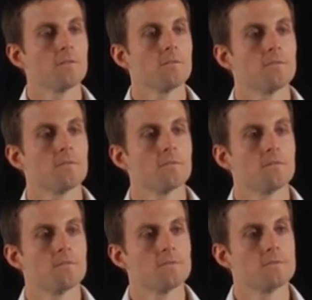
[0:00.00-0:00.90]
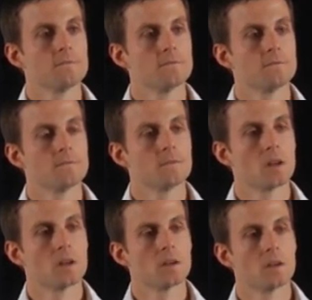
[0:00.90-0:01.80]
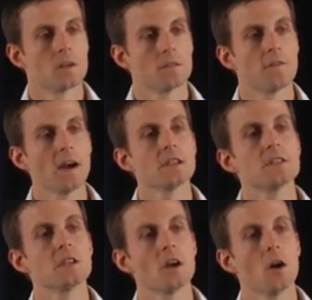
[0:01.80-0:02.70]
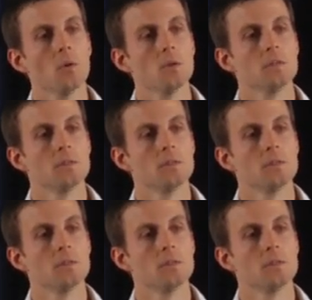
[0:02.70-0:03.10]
And I'm wondering if it's healthy or not because I... Find a D O.